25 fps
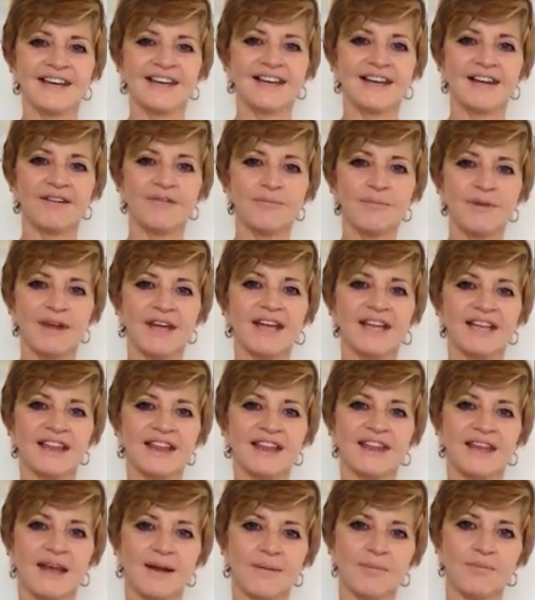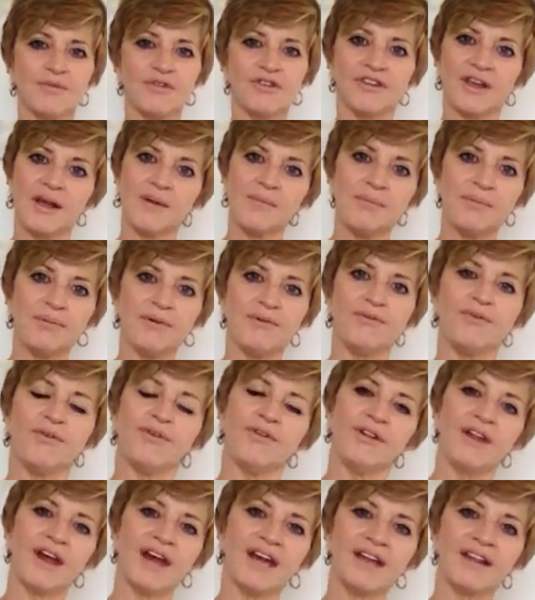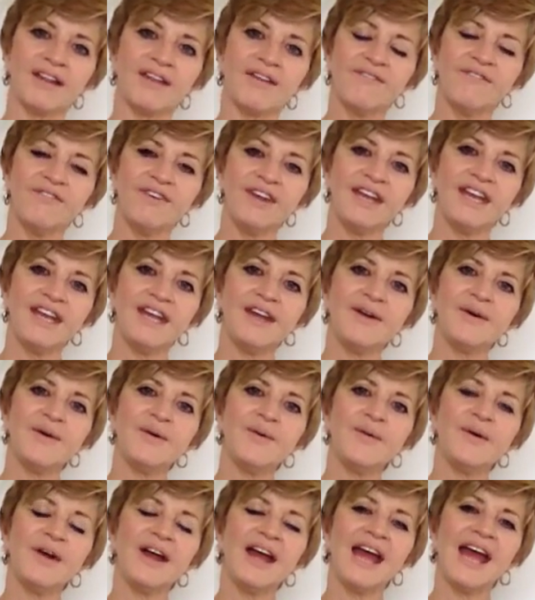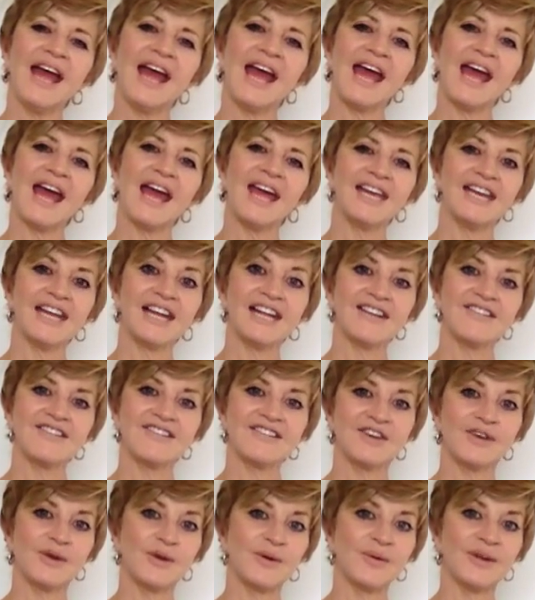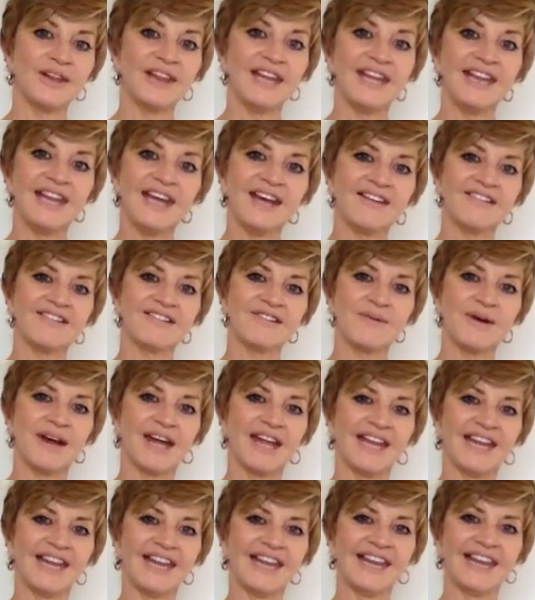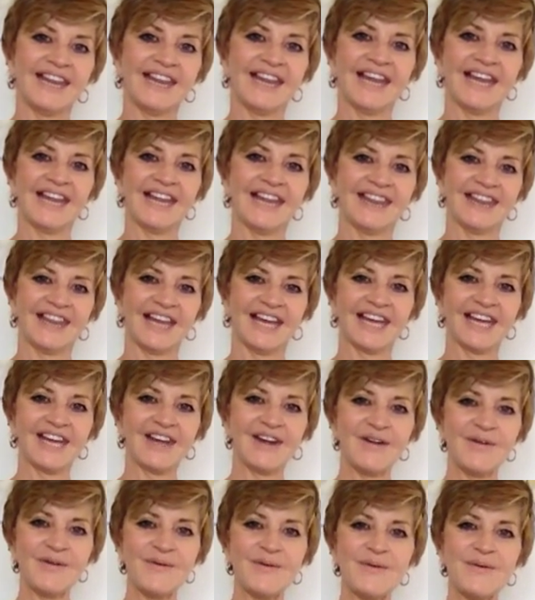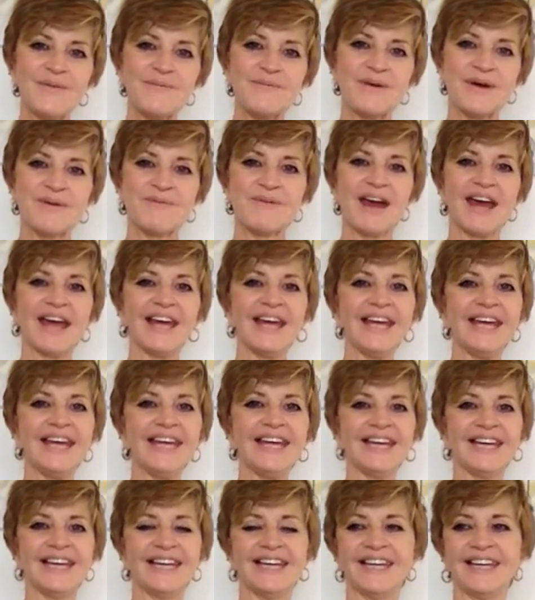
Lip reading: Give me a thumbs up if you like the video, and I'll see you in the next one. Thank you. Bye-bye.